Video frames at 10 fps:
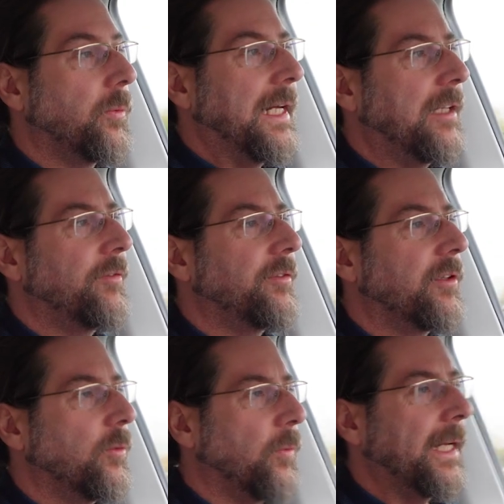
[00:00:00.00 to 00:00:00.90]
twelve,
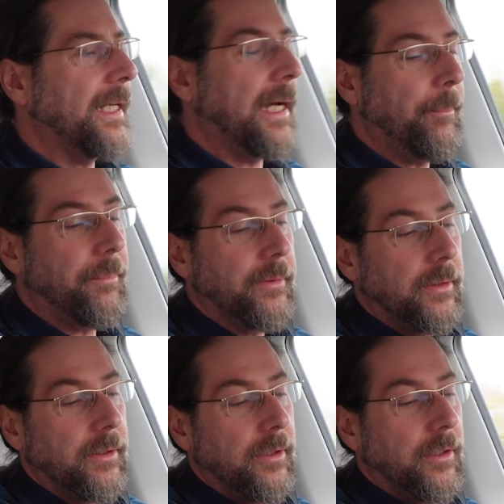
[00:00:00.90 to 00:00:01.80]
so it went up.
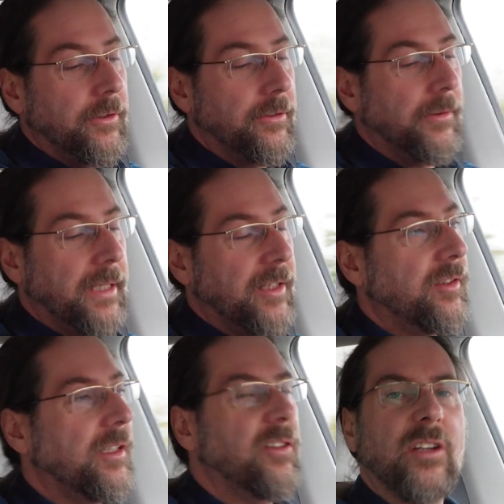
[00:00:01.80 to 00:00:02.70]
So I'm
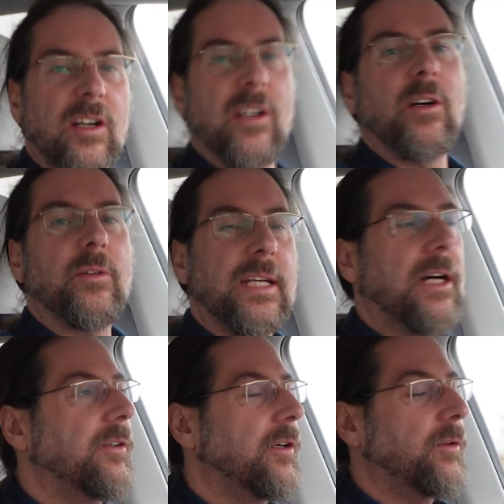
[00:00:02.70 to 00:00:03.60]
guessing it's gonna go
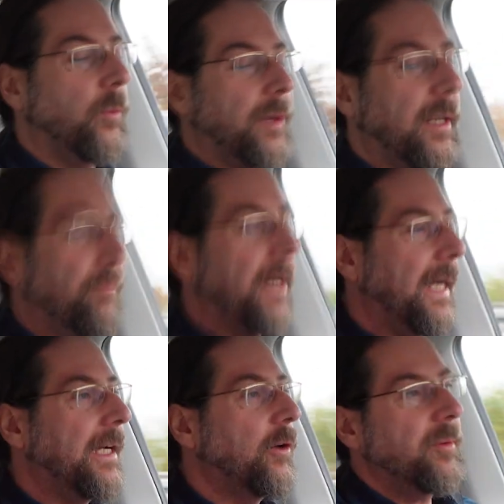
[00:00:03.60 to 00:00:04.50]
down on the way
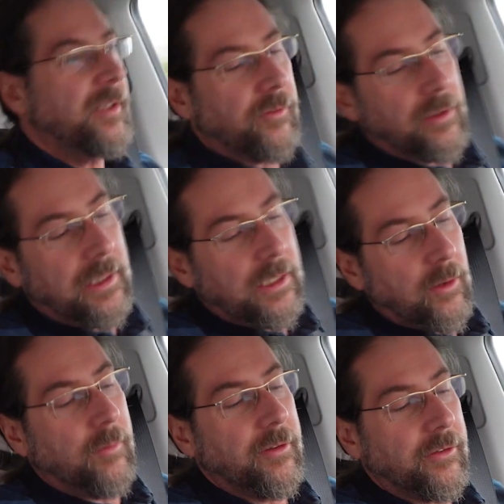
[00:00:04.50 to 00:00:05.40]
back. I always have to lean
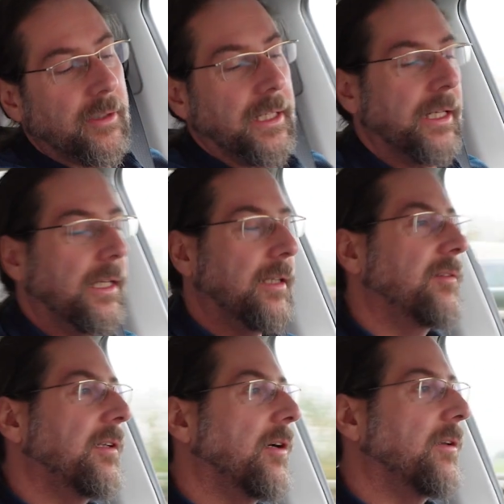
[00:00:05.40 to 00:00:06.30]
over so I can
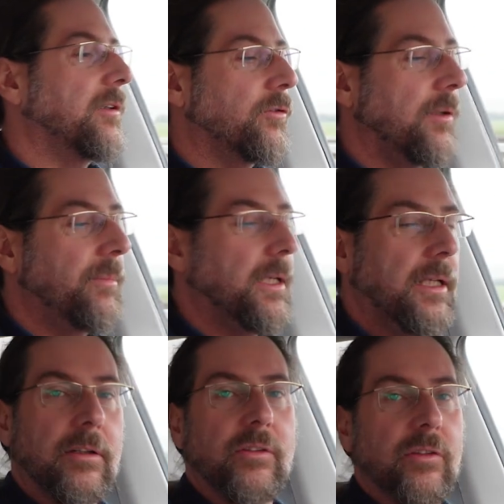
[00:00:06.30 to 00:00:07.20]
see all the trip
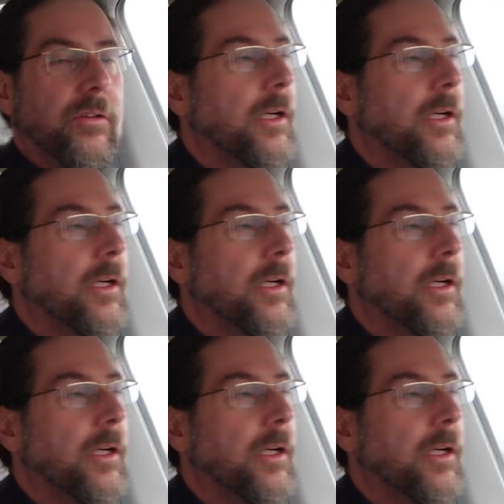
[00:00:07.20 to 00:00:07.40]
data because the